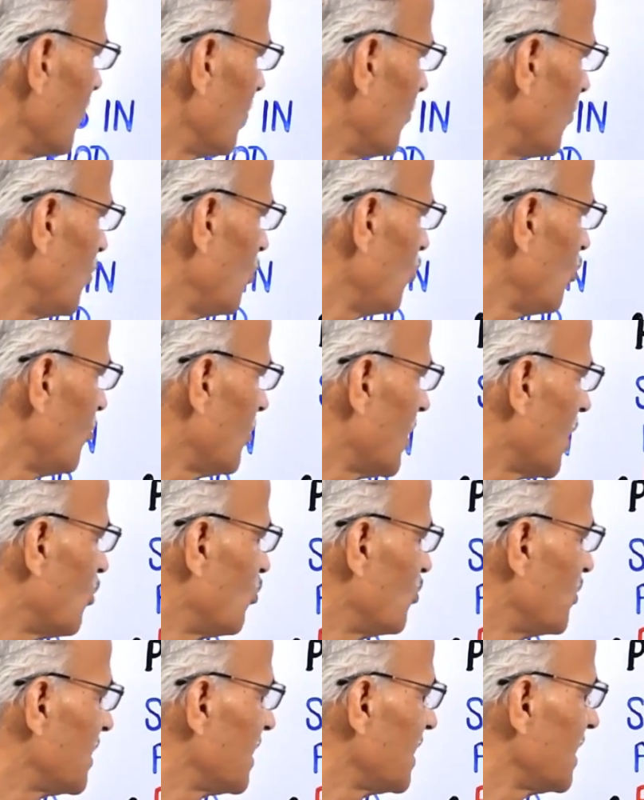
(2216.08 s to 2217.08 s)
Blue
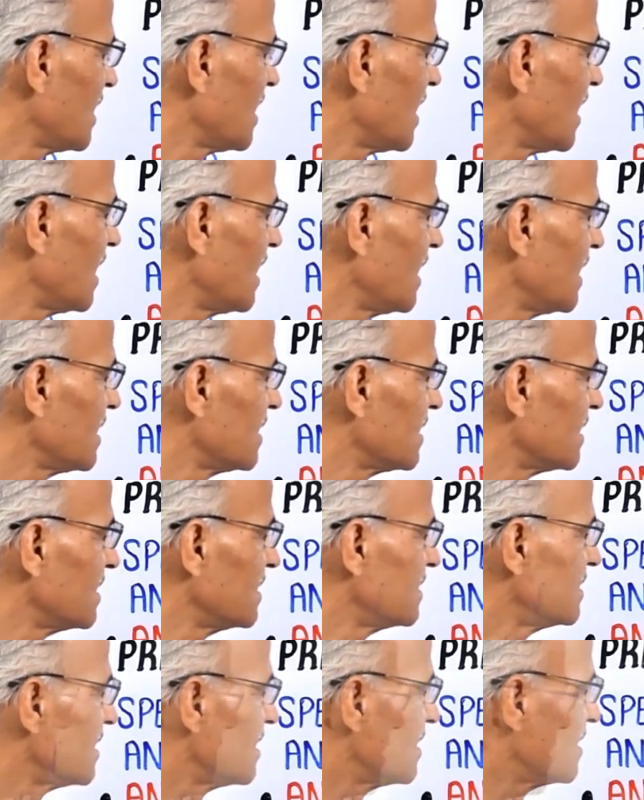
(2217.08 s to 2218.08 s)
Mountain Lake
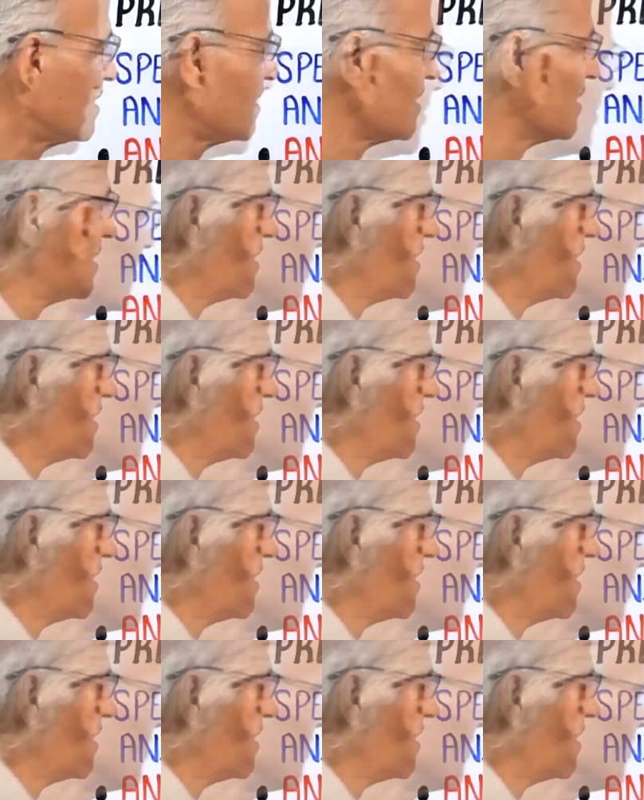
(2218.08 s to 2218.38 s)
region,